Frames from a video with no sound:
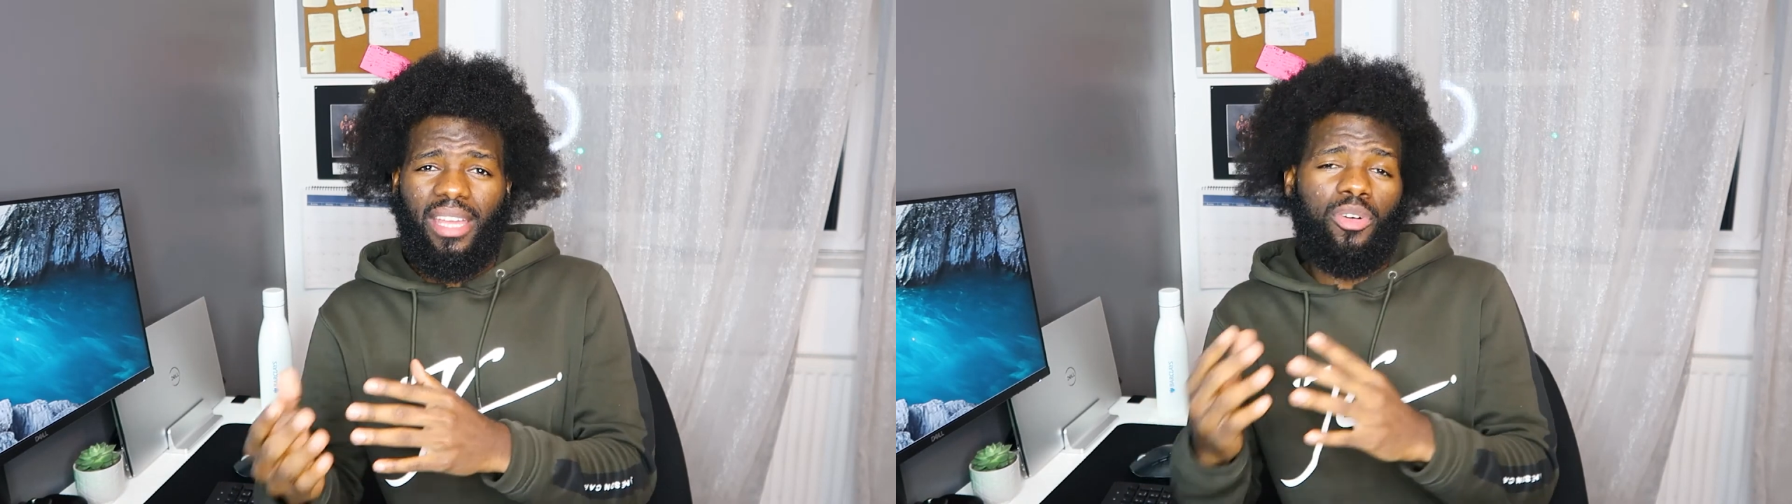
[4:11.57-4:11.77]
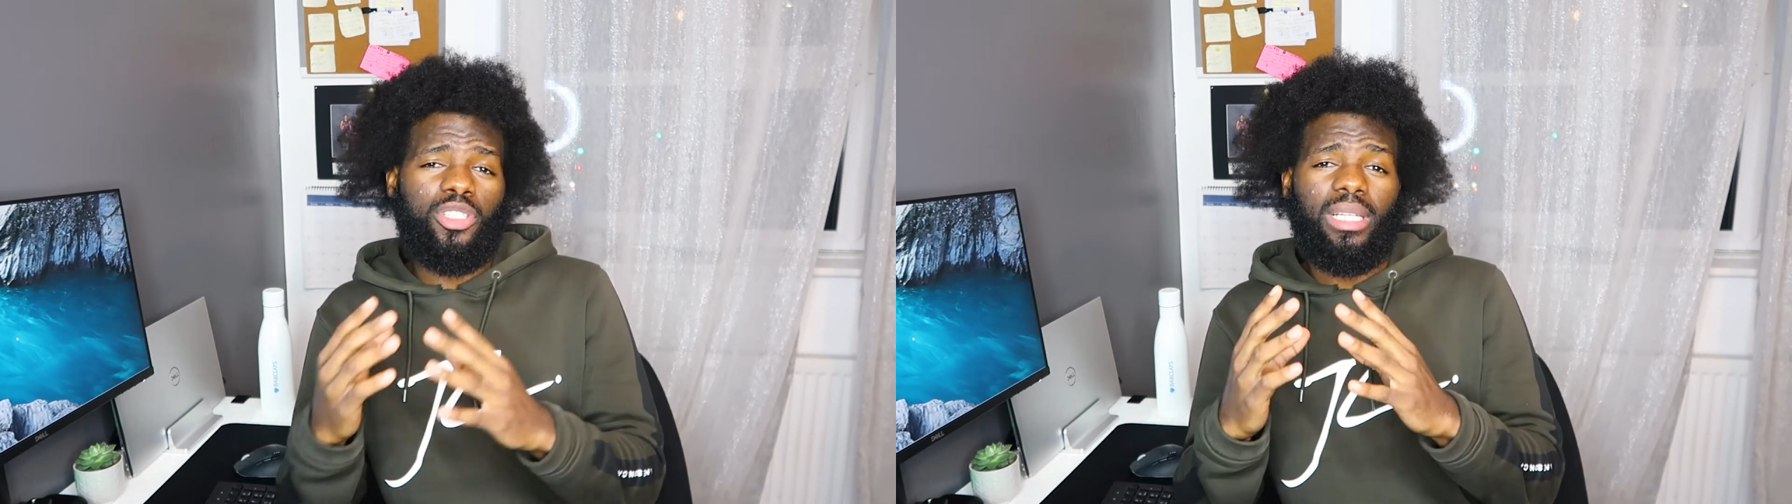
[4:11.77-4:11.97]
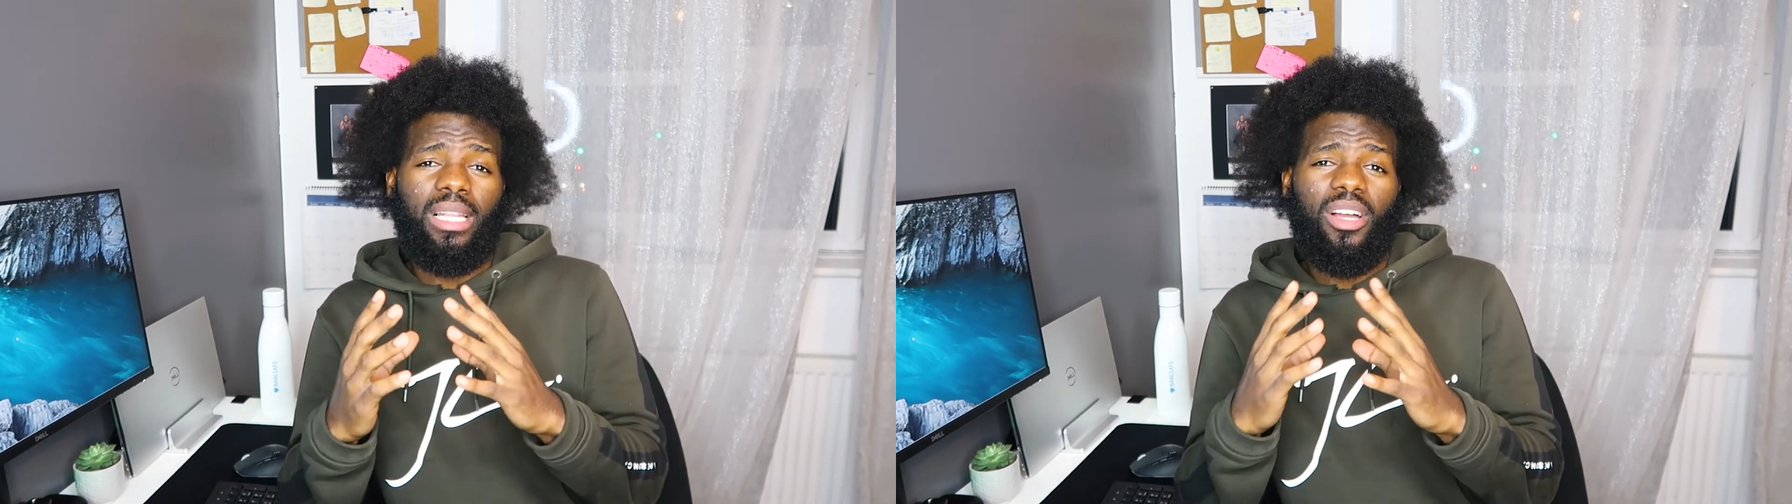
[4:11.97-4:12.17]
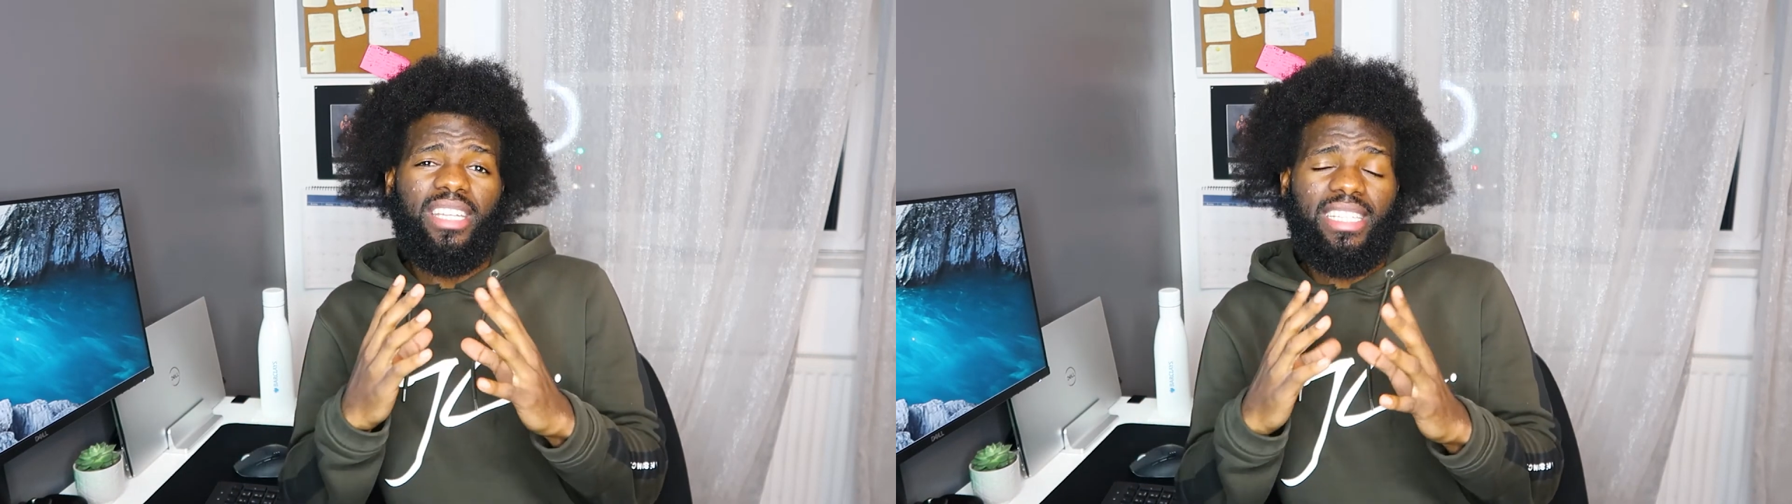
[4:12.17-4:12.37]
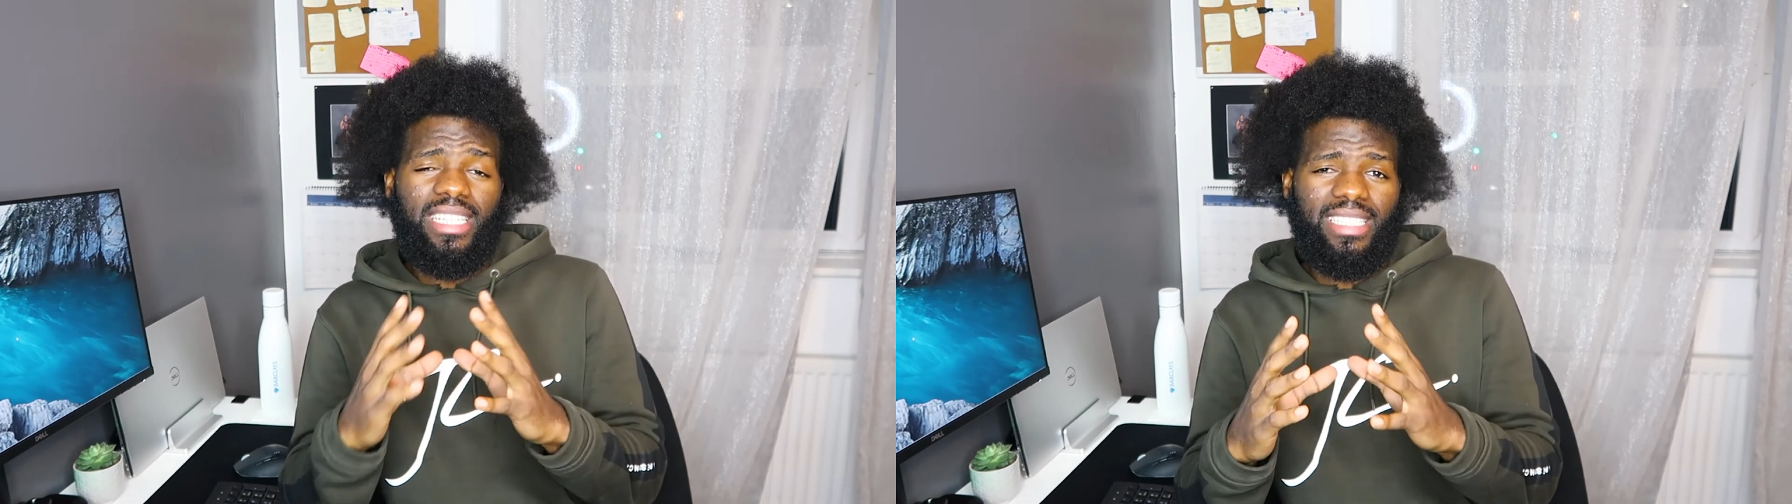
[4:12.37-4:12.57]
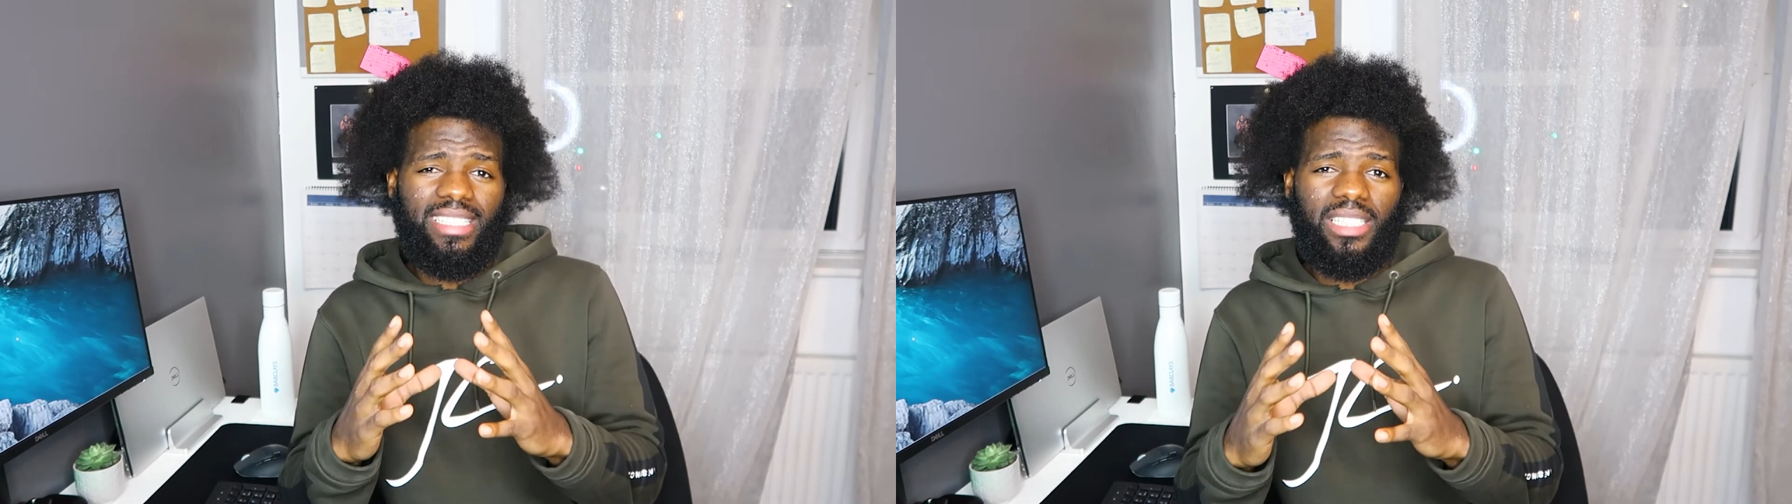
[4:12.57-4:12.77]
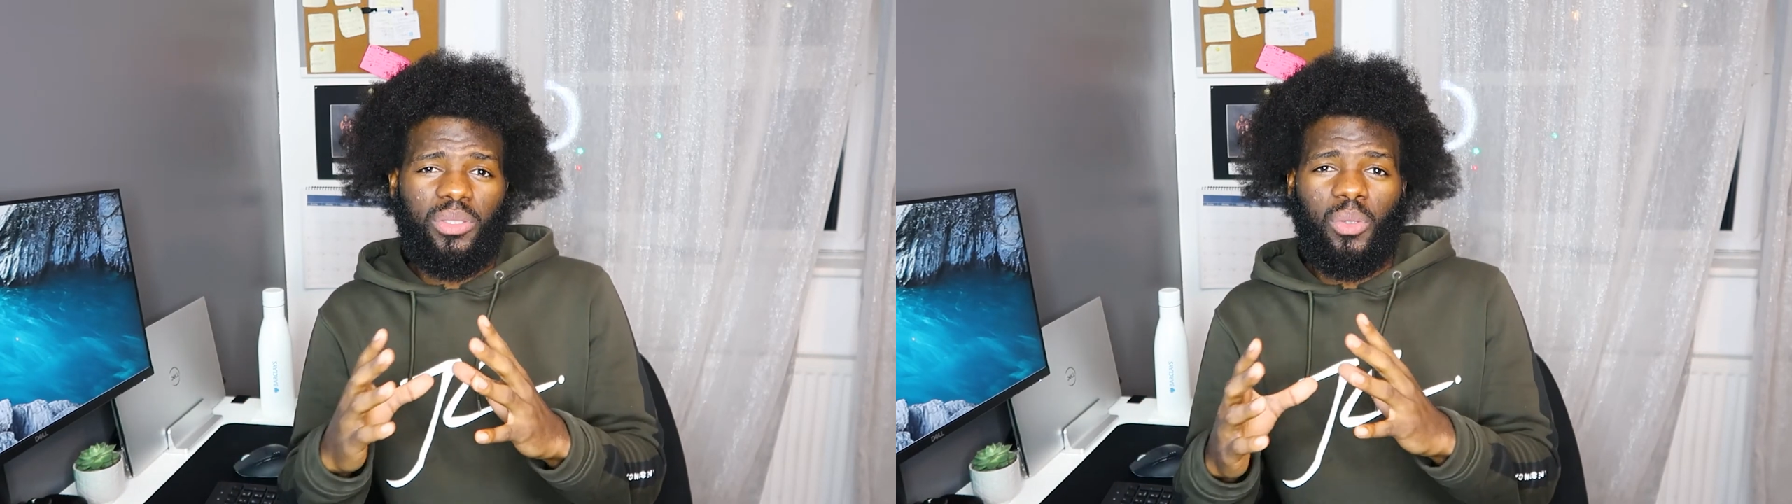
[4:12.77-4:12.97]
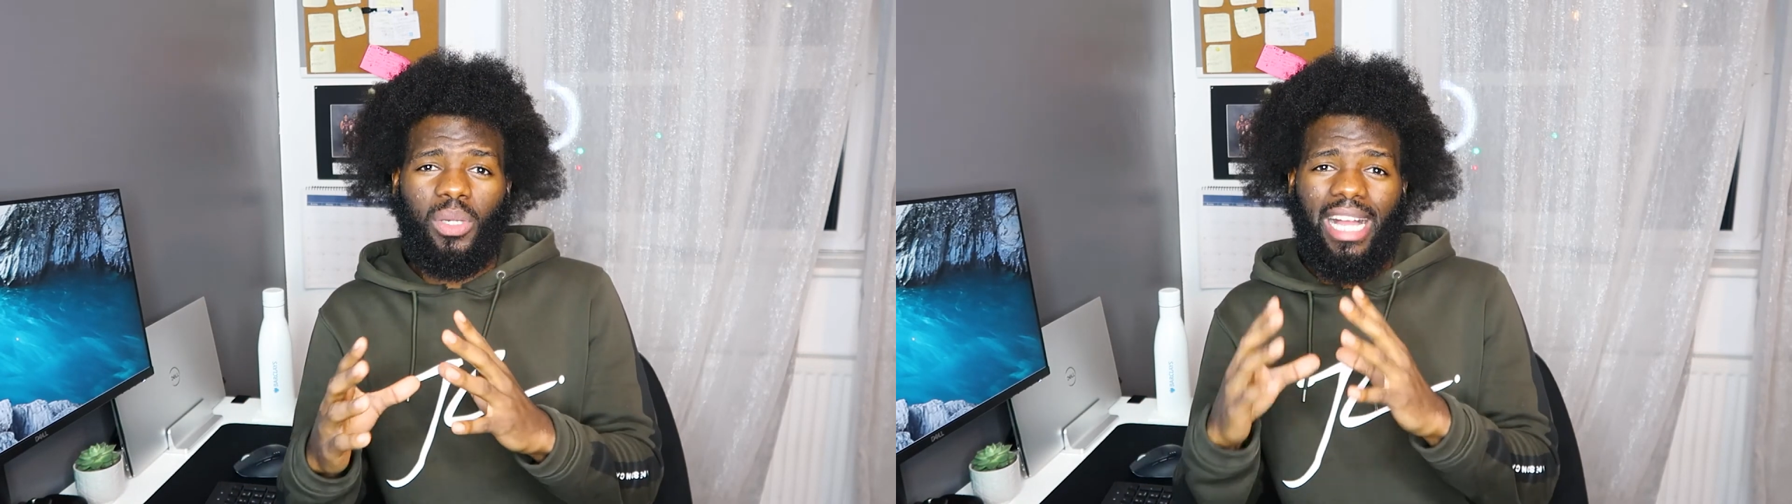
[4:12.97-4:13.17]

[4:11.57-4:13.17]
it was a lot easier to